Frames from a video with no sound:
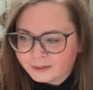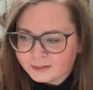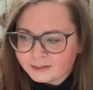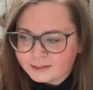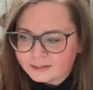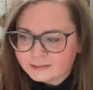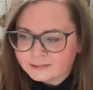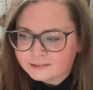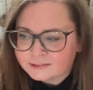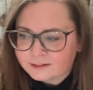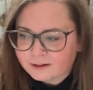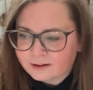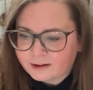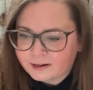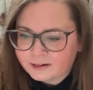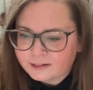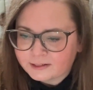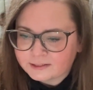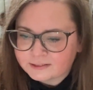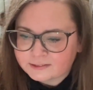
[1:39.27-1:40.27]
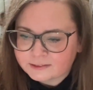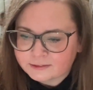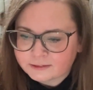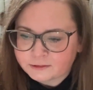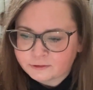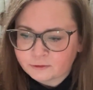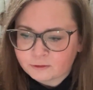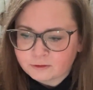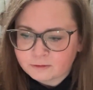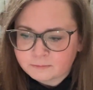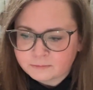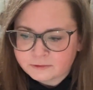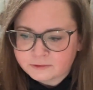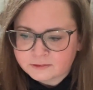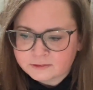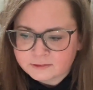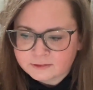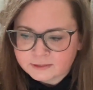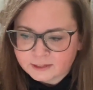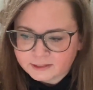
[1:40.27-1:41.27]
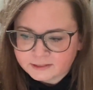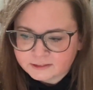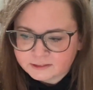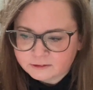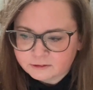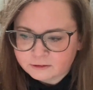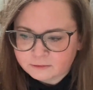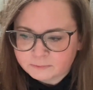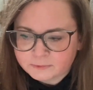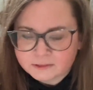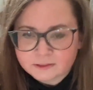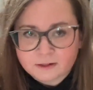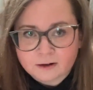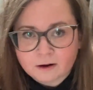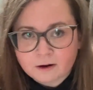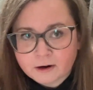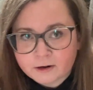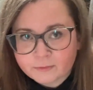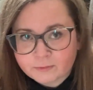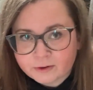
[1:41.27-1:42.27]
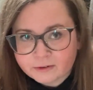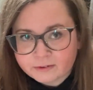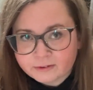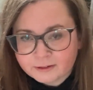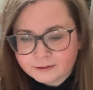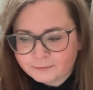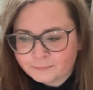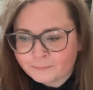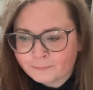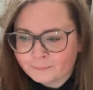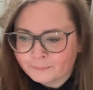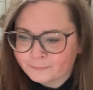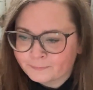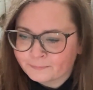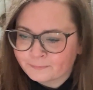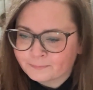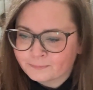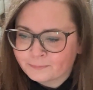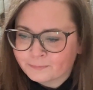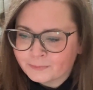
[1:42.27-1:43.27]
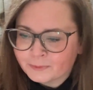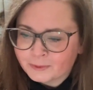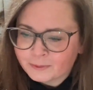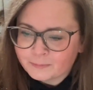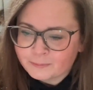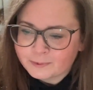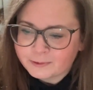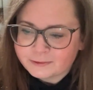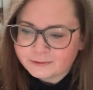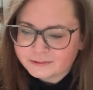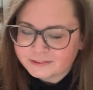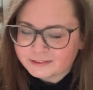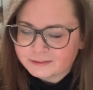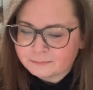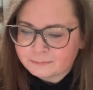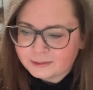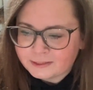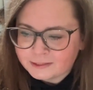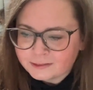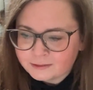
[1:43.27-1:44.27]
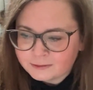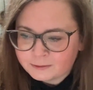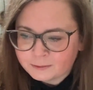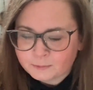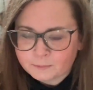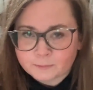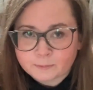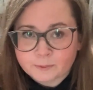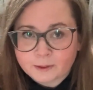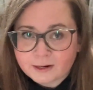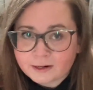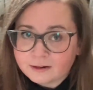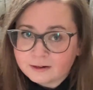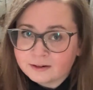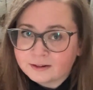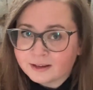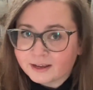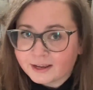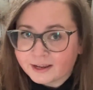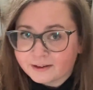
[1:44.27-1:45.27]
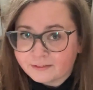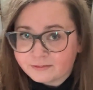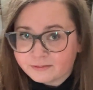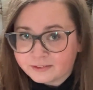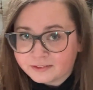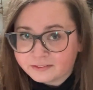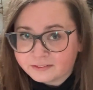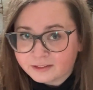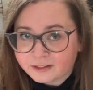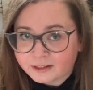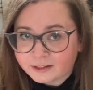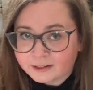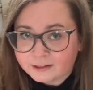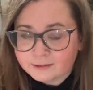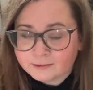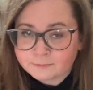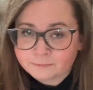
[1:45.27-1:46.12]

Inside is an enormous taxidermied aardvark. What does it mean? Well, everything.